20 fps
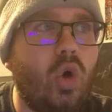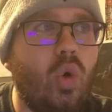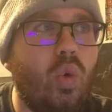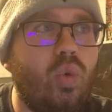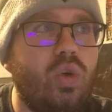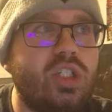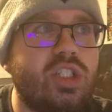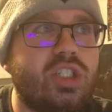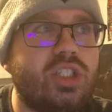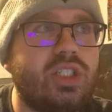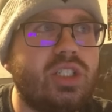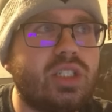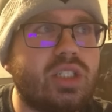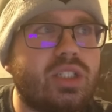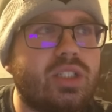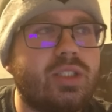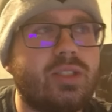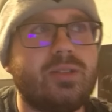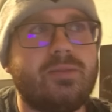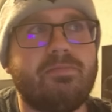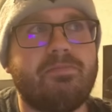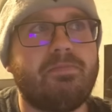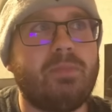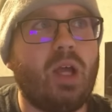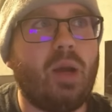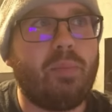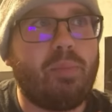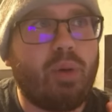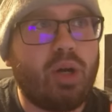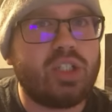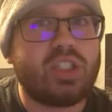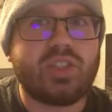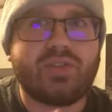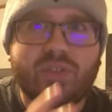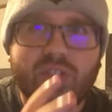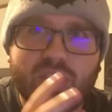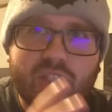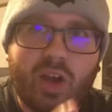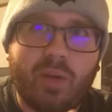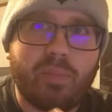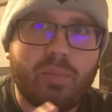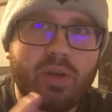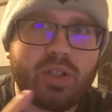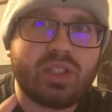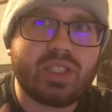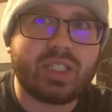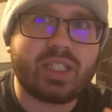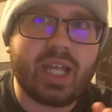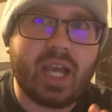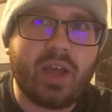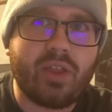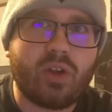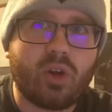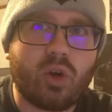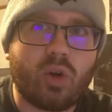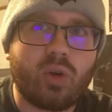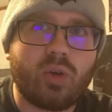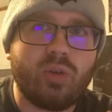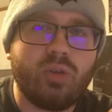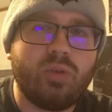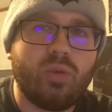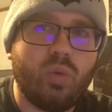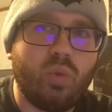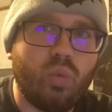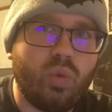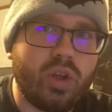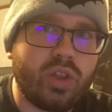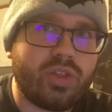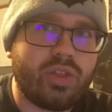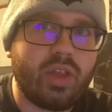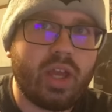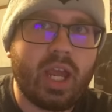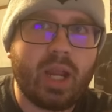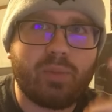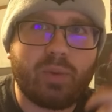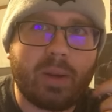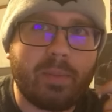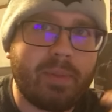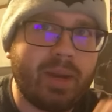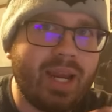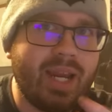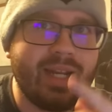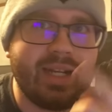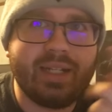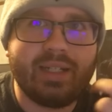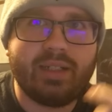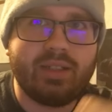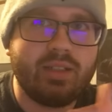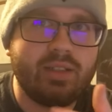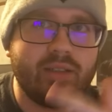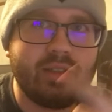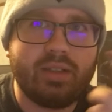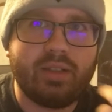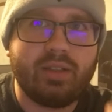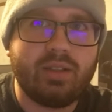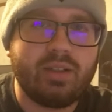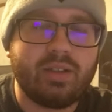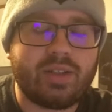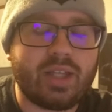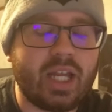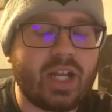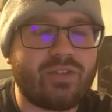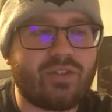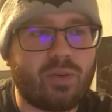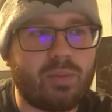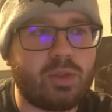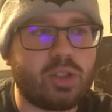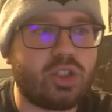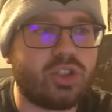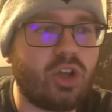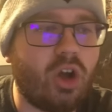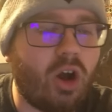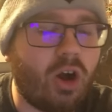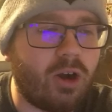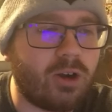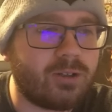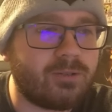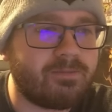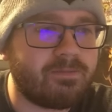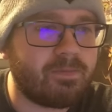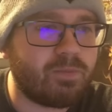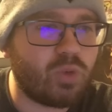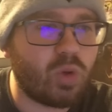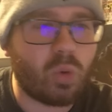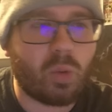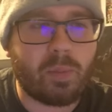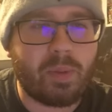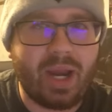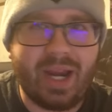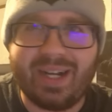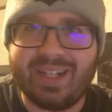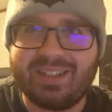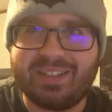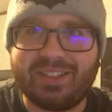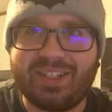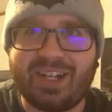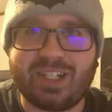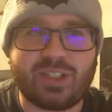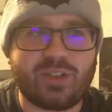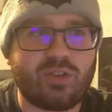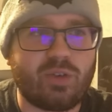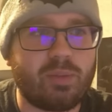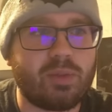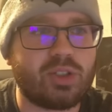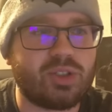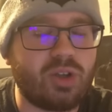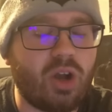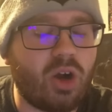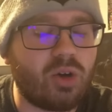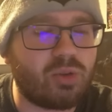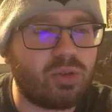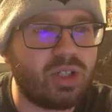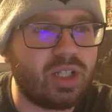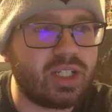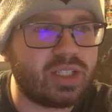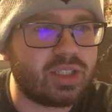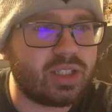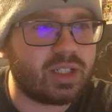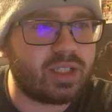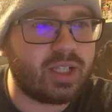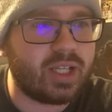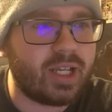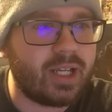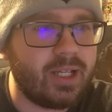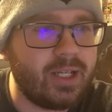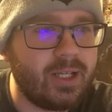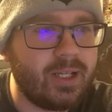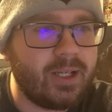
was just a bunch of stuff put together with a repeated thing from a song, a repeated section from a song, realistically.